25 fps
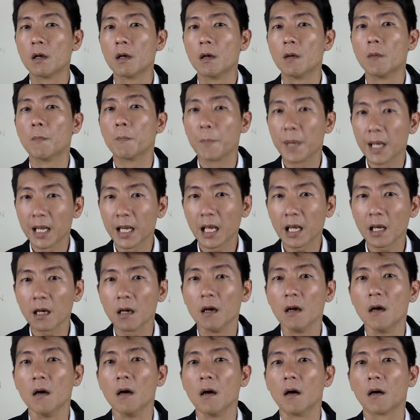Meaning,
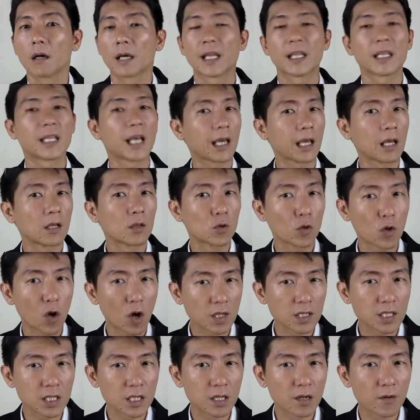take into
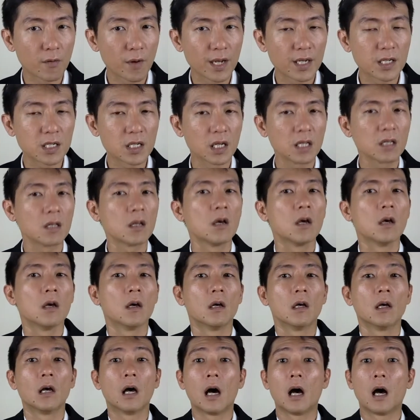consideration
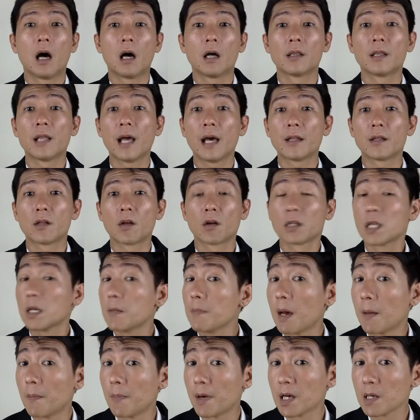that your team
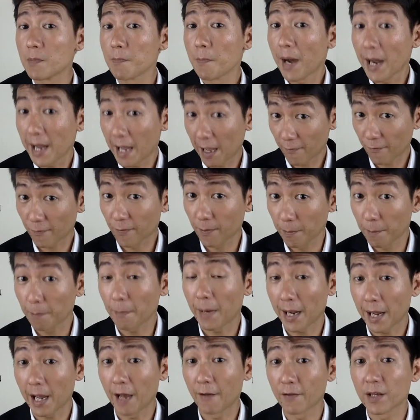member might
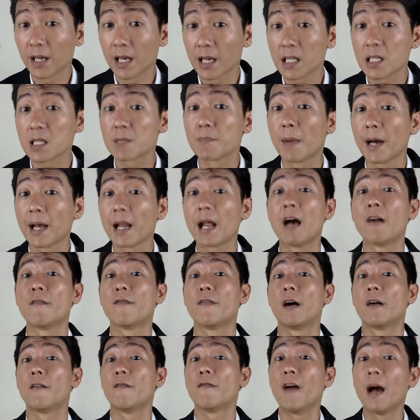have kids, might have
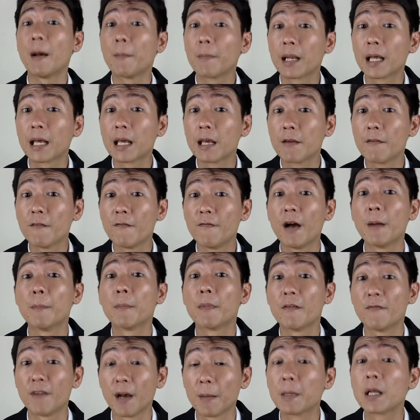family
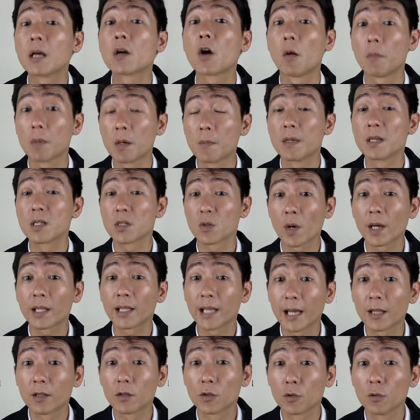commitments to
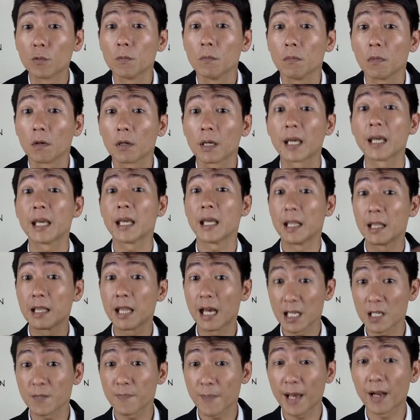attend to in
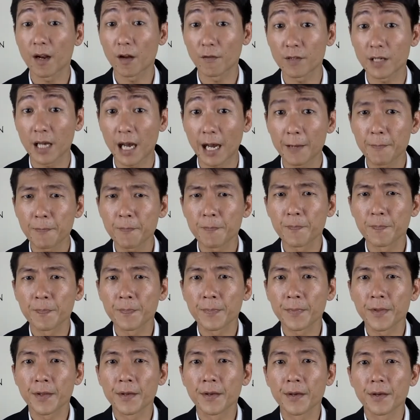that span of time,
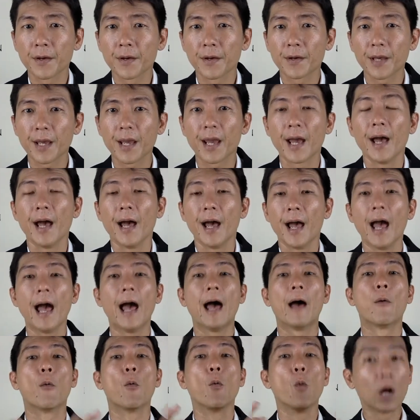
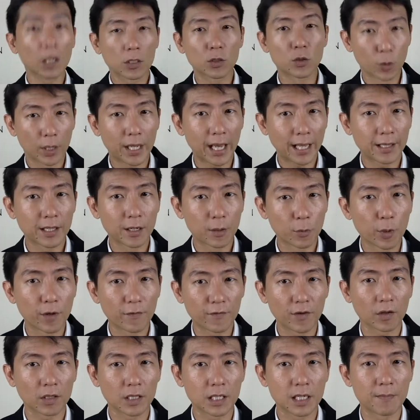and work together with
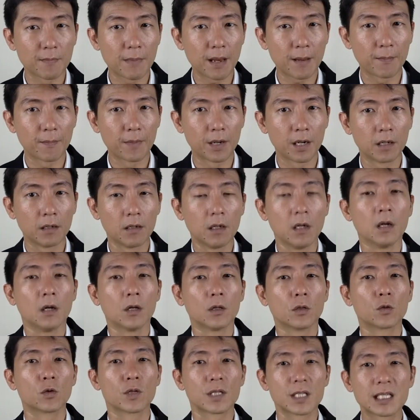your team member
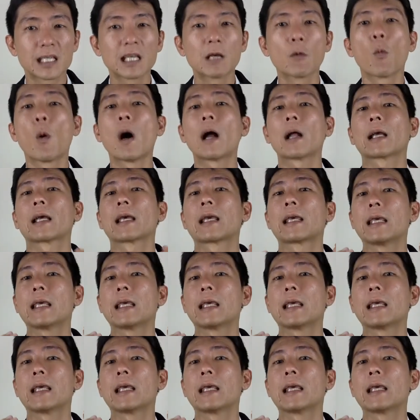to see what